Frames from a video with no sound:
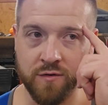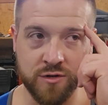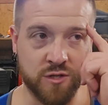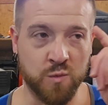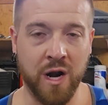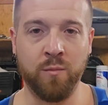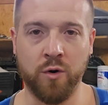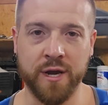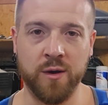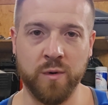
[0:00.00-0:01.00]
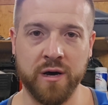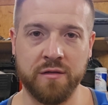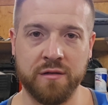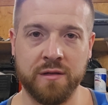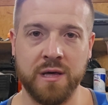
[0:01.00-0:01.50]
versus what I'm working
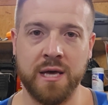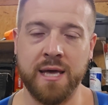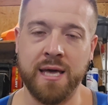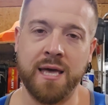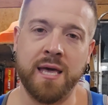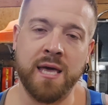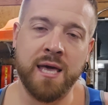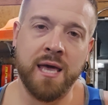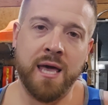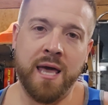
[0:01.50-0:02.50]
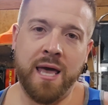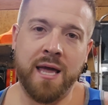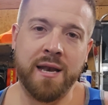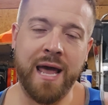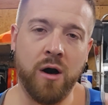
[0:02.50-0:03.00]
with.
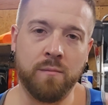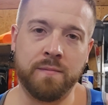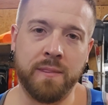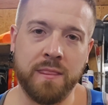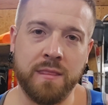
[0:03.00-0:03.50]
Now,